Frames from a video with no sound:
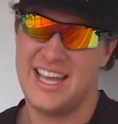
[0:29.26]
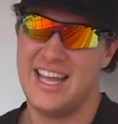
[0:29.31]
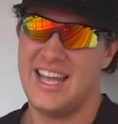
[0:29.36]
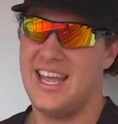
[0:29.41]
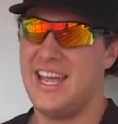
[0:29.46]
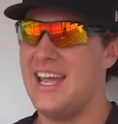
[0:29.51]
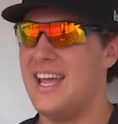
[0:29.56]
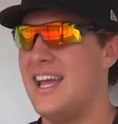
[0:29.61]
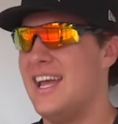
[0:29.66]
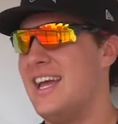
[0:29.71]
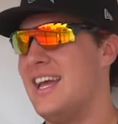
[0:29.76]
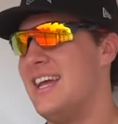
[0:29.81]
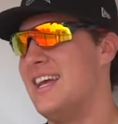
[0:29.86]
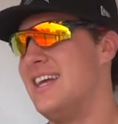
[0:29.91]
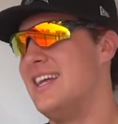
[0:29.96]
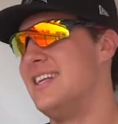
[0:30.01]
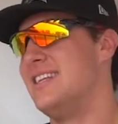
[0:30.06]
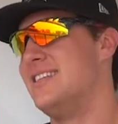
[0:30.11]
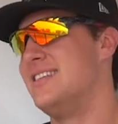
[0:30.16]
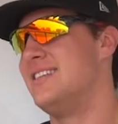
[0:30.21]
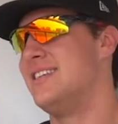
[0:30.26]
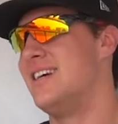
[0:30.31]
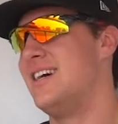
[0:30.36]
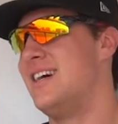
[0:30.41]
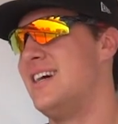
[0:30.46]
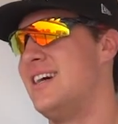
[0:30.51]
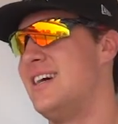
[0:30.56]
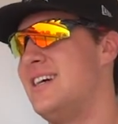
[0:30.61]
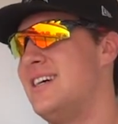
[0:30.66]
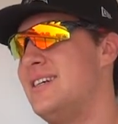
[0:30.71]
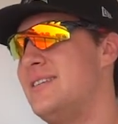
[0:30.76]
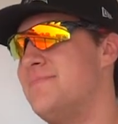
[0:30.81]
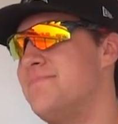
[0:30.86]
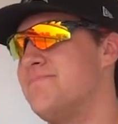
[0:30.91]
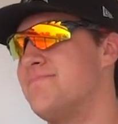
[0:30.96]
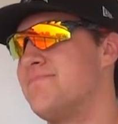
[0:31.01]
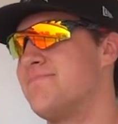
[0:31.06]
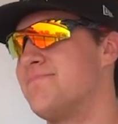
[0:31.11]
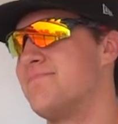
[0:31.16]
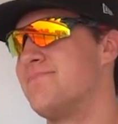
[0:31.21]
and um,
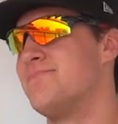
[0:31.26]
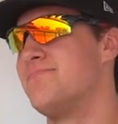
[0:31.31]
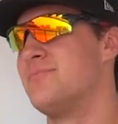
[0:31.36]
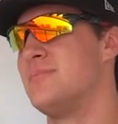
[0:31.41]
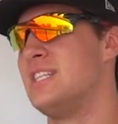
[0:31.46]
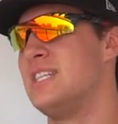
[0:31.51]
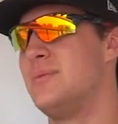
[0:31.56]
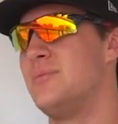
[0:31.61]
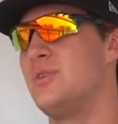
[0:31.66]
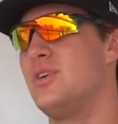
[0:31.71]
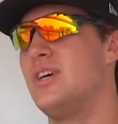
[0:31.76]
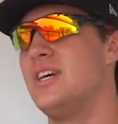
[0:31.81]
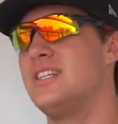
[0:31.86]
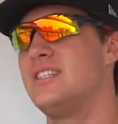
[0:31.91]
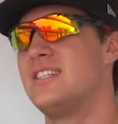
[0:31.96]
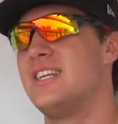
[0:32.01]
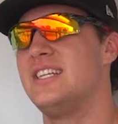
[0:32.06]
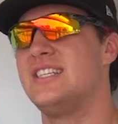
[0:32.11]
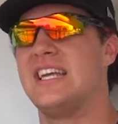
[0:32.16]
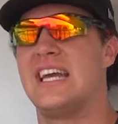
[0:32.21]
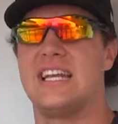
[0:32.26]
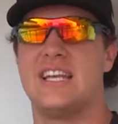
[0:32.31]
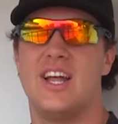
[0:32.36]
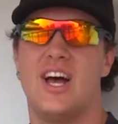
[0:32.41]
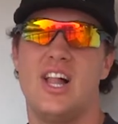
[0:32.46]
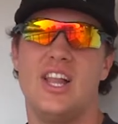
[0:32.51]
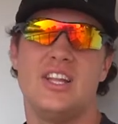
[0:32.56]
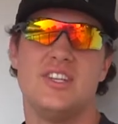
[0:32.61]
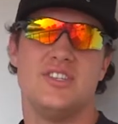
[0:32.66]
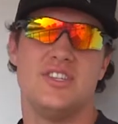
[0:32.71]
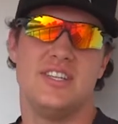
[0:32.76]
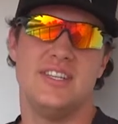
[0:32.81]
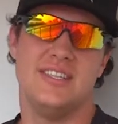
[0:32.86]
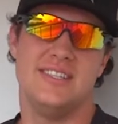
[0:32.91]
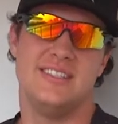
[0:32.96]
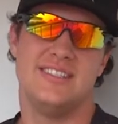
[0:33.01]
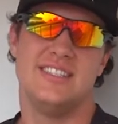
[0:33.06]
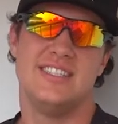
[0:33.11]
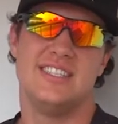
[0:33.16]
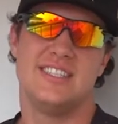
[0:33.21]
I'd say technology.
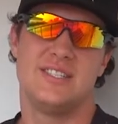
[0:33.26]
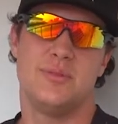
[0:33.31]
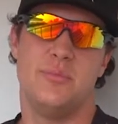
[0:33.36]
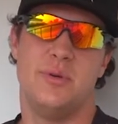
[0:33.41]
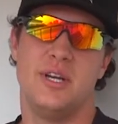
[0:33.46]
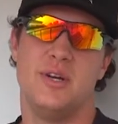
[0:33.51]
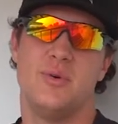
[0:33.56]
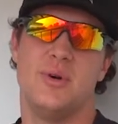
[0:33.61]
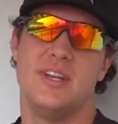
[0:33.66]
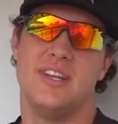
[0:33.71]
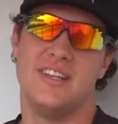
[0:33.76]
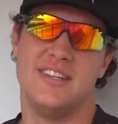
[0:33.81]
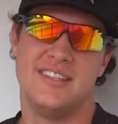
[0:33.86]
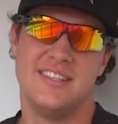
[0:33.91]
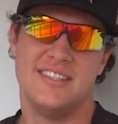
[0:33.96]
It's a big one.